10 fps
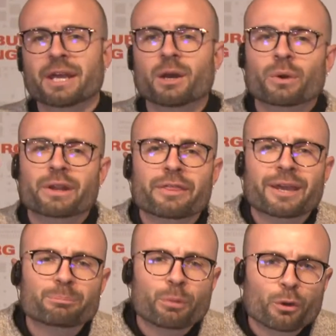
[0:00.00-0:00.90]
I want to
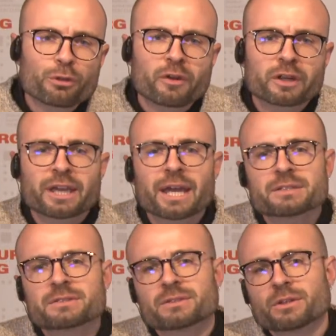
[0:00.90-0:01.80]
thank both of our
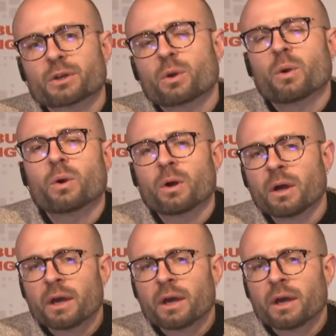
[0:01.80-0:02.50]
guests, Nicole